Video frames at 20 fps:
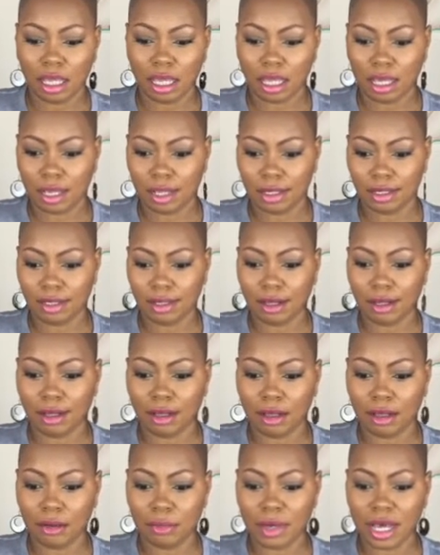And
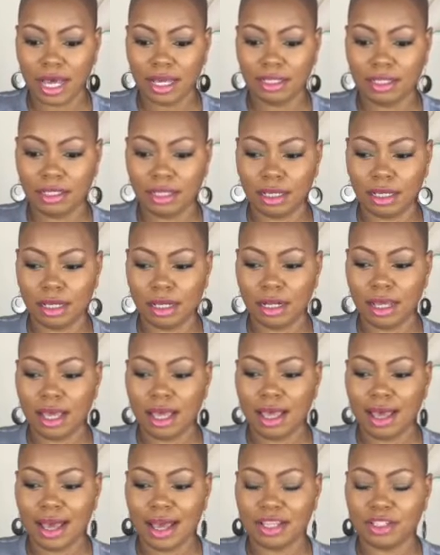I did
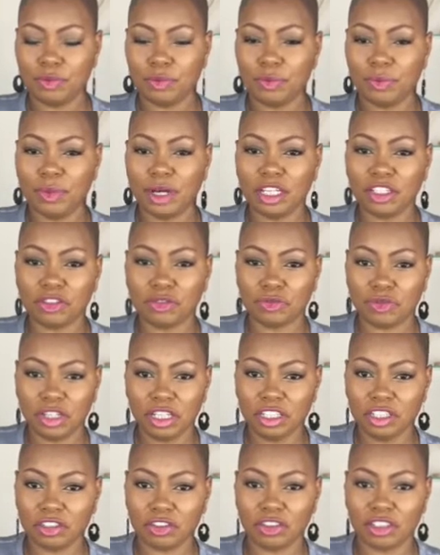as much
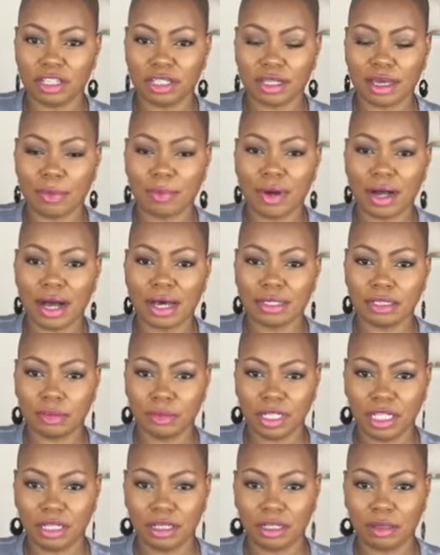research as I
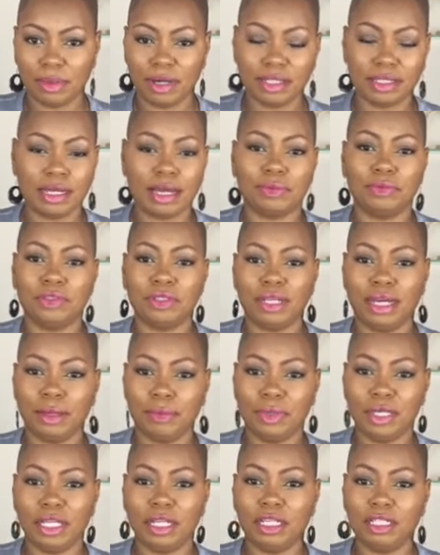possibly could about type 2
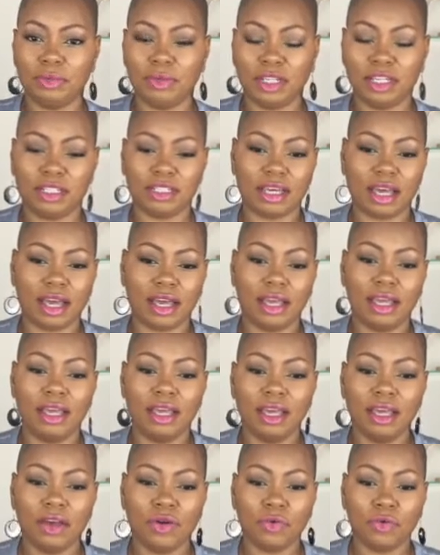diabetes, because I
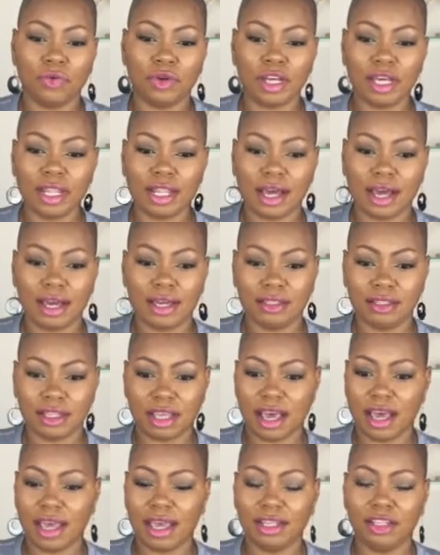
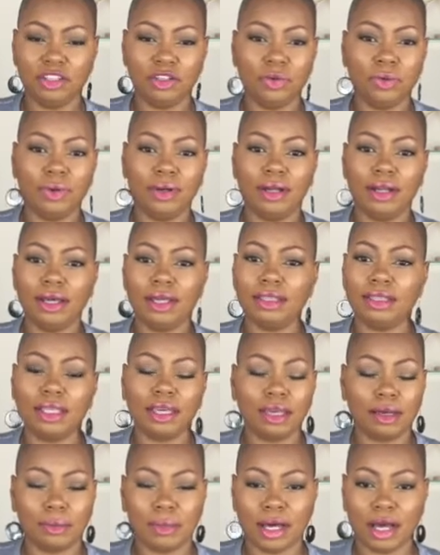realized I knew
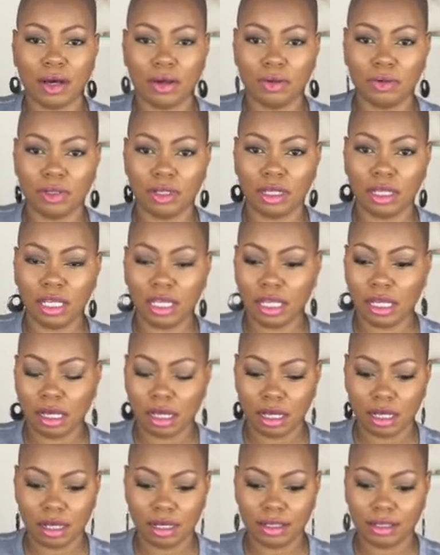nothing about
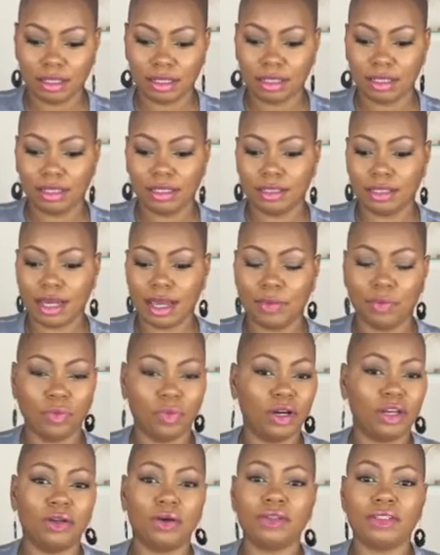type
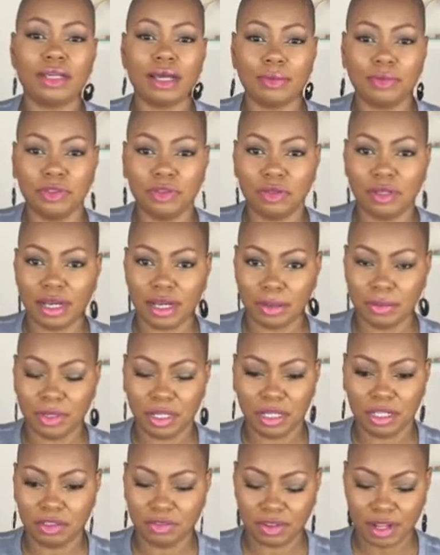1 or type 2
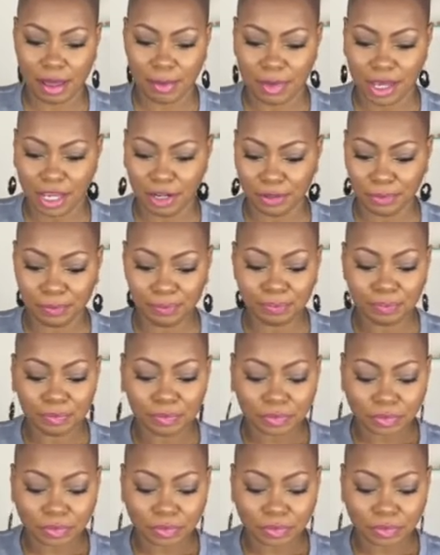diabetes for that matter.